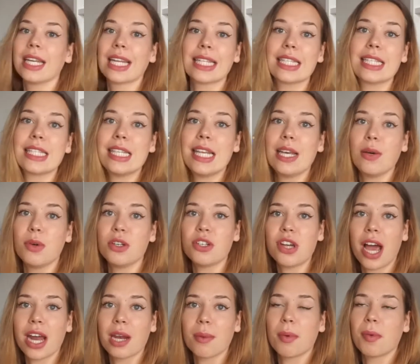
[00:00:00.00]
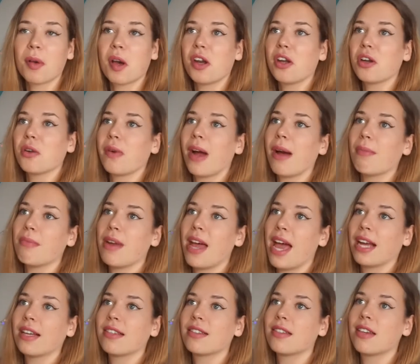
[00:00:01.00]
And let's see which item I'm gonna grab
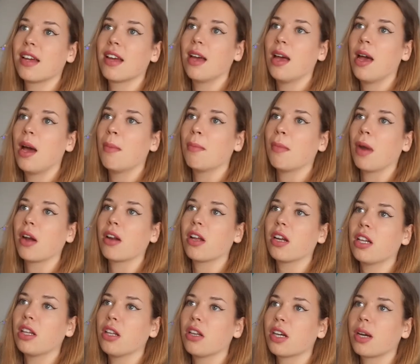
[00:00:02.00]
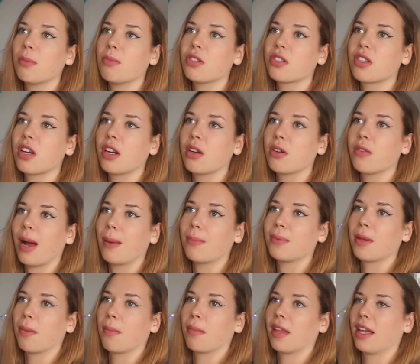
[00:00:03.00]
next. I'm not gonna look, I'm just gonna grab
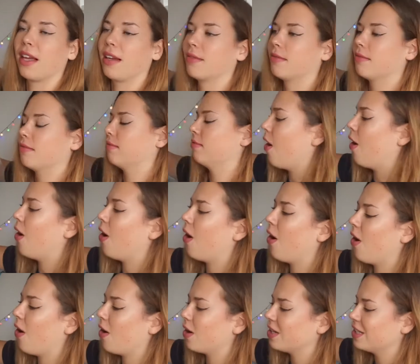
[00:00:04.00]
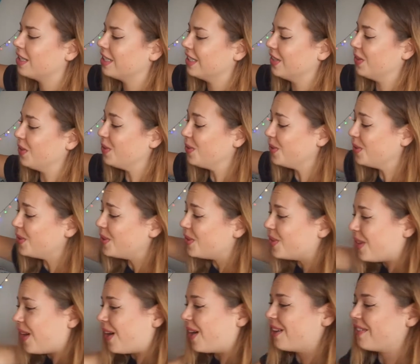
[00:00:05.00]
something. Oh, ooh,
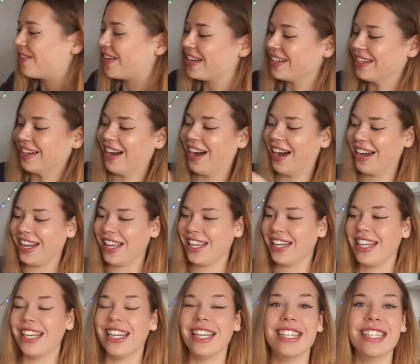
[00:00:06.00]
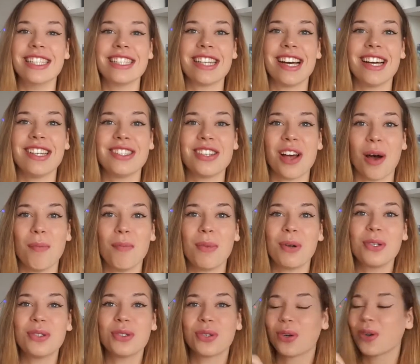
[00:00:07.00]
oh my god, it is a
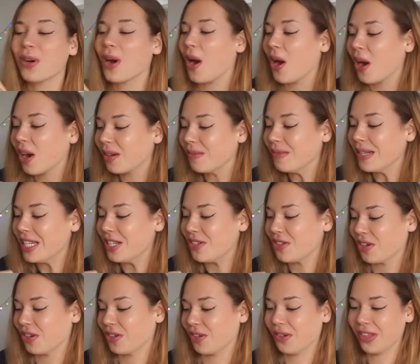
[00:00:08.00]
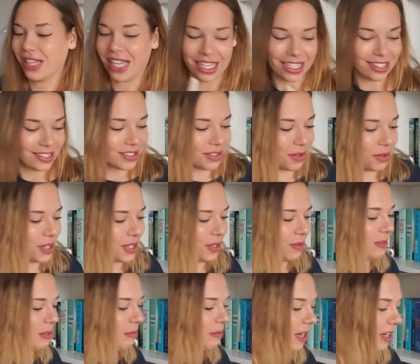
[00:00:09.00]
Dumbledore army journal. That is so
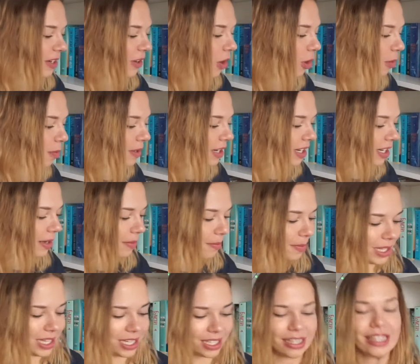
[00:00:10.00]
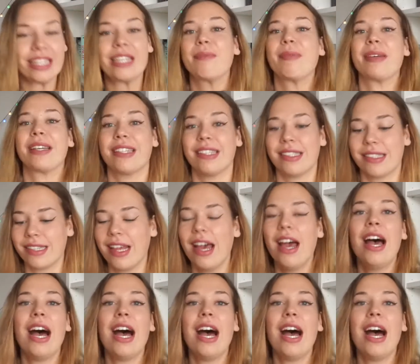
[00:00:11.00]
cute. I'm gonna open it immediately because